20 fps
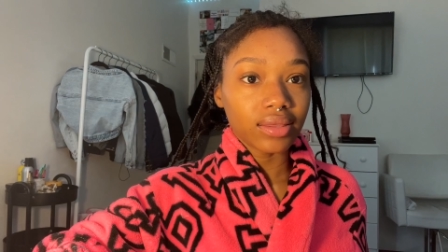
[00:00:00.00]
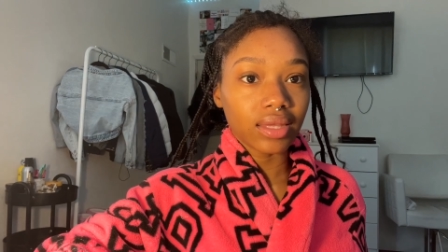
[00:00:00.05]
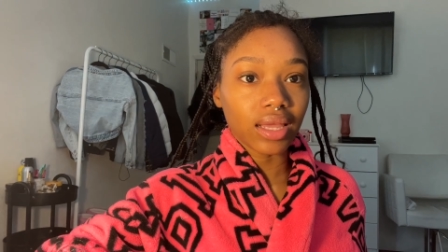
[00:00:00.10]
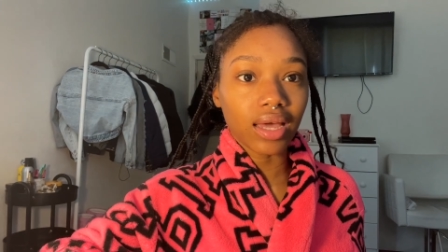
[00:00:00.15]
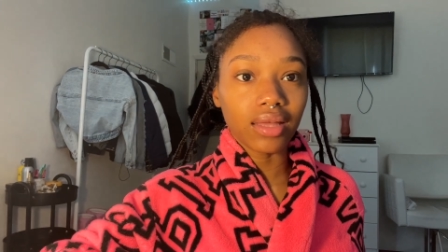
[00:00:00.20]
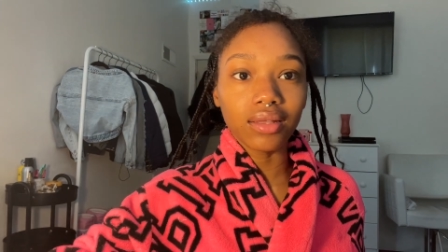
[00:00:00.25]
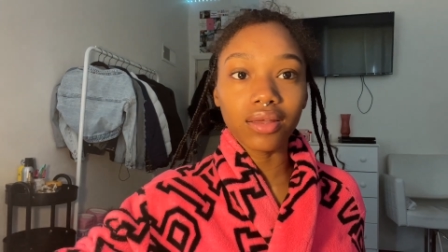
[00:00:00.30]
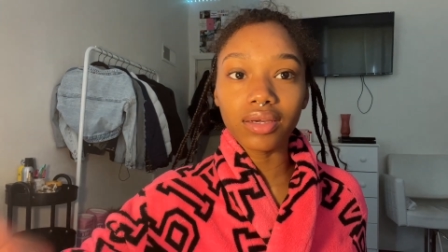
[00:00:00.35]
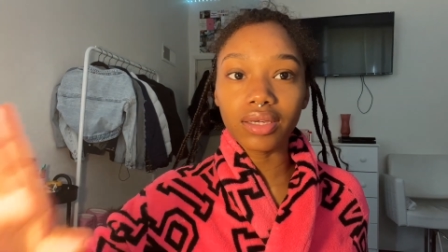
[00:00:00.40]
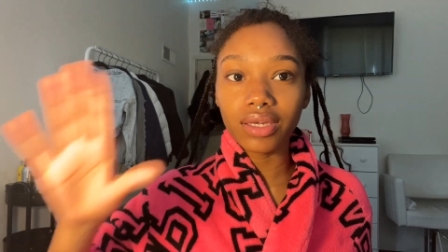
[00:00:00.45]

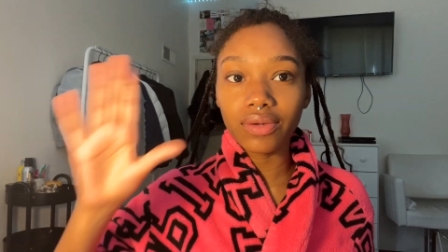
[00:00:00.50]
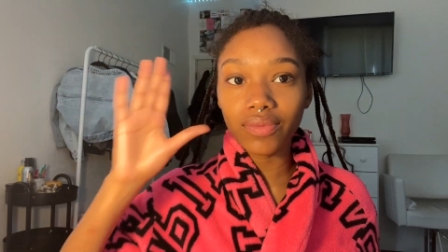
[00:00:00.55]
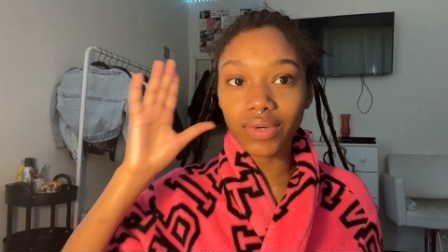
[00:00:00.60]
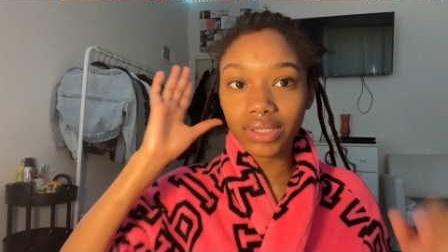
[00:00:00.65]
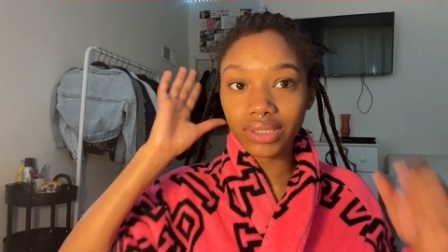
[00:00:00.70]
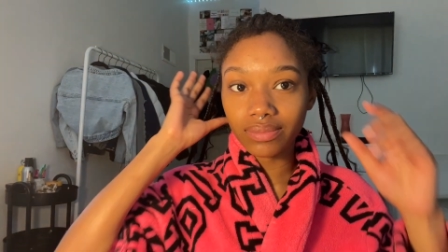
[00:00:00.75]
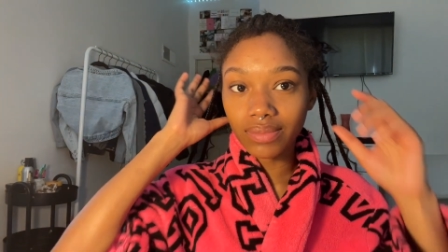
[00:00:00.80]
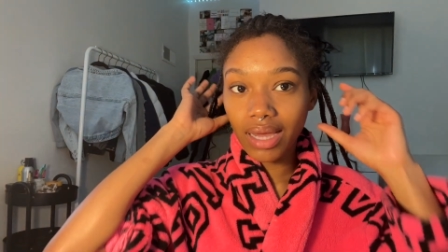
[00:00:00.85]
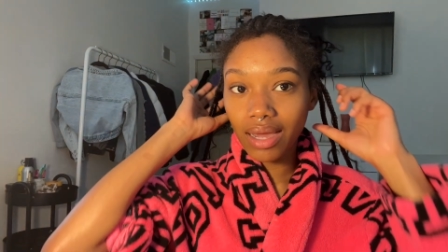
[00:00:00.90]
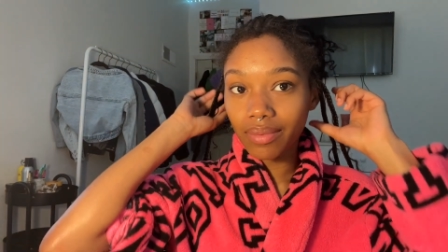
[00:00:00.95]
I lucky you want
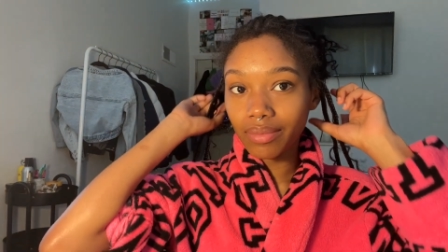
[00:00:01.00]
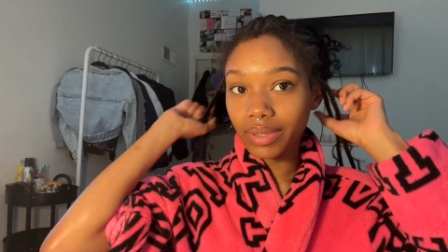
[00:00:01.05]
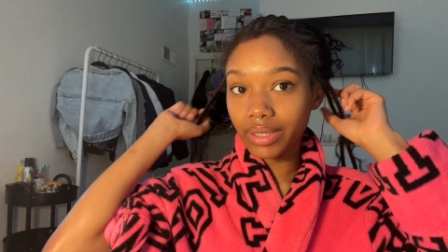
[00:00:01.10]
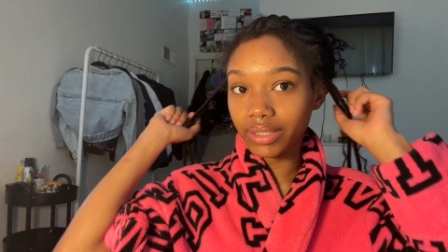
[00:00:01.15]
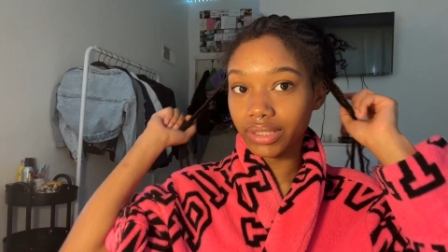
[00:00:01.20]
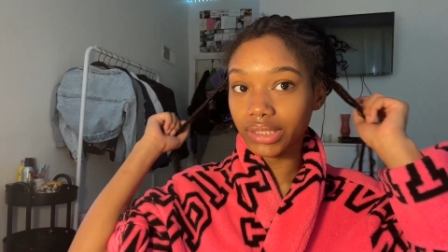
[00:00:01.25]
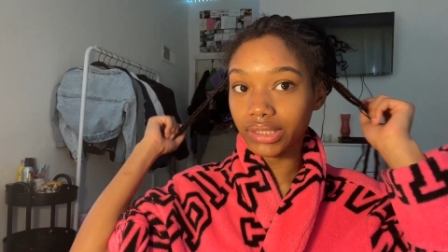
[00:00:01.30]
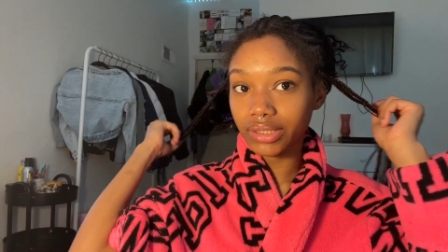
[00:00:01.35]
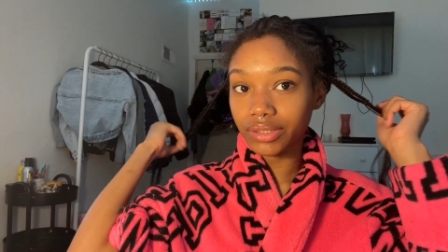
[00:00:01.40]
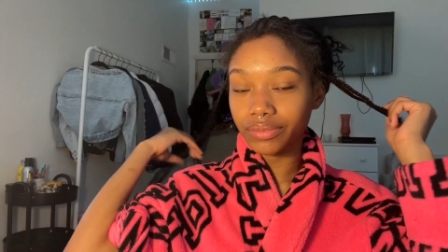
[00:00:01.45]
some eyebrow
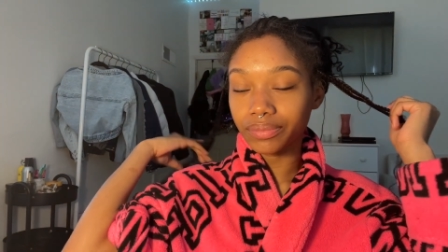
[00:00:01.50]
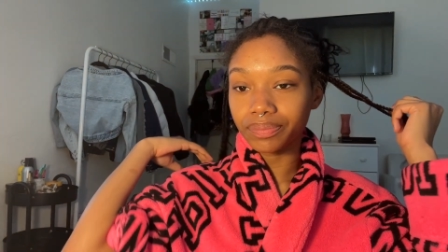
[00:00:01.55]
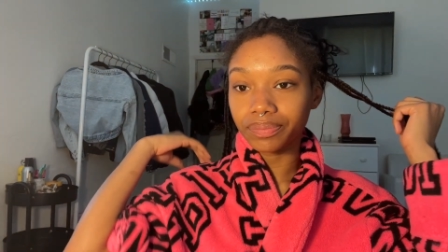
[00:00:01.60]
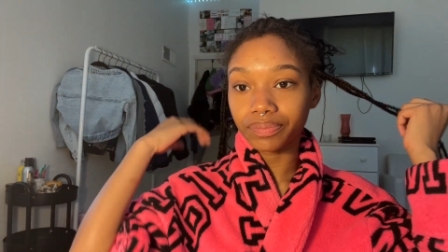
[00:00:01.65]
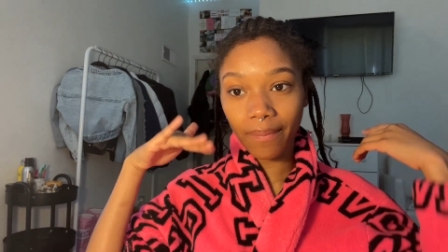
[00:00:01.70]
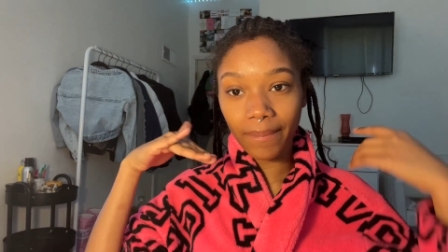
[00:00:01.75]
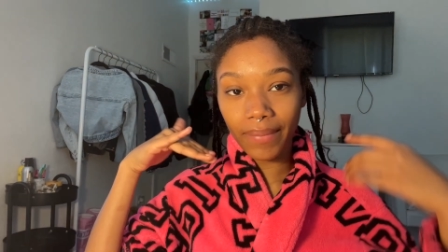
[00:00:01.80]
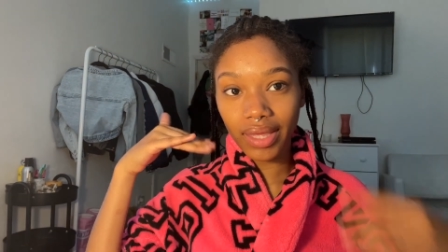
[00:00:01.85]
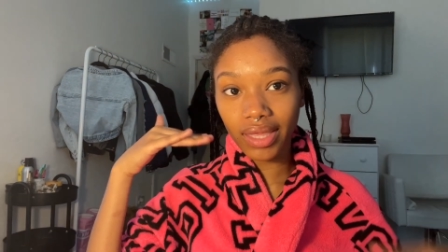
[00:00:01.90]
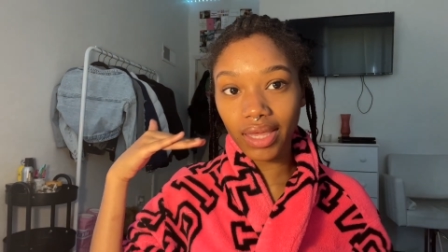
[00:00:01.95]
gel,
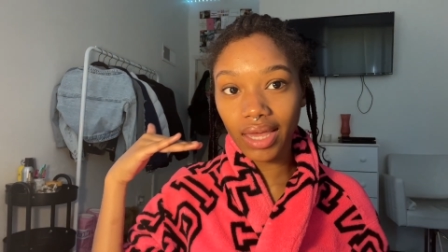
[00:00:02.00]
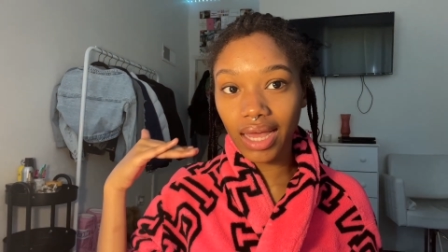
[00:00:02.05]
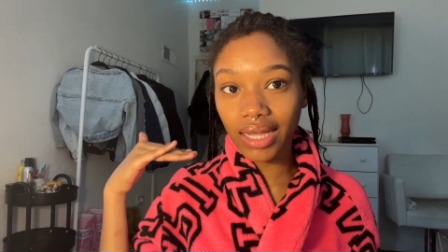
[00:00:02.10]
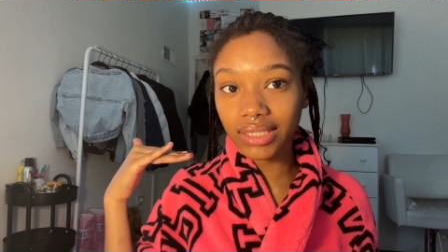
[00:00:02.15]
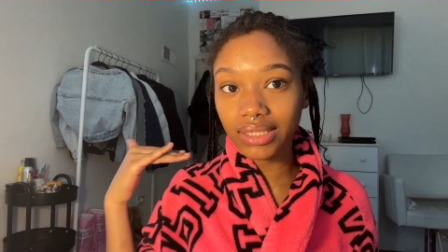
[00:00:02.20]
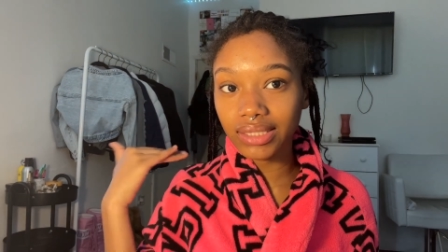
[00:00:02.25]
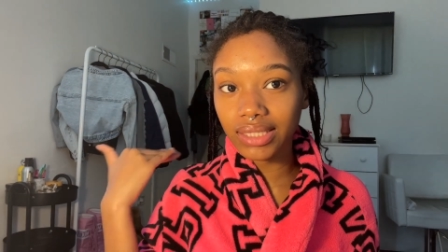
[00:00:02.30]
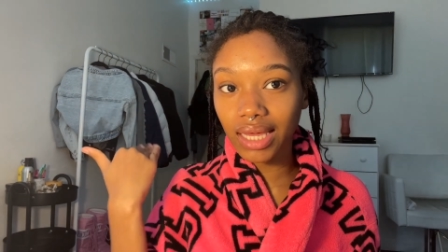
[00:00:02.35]
but I just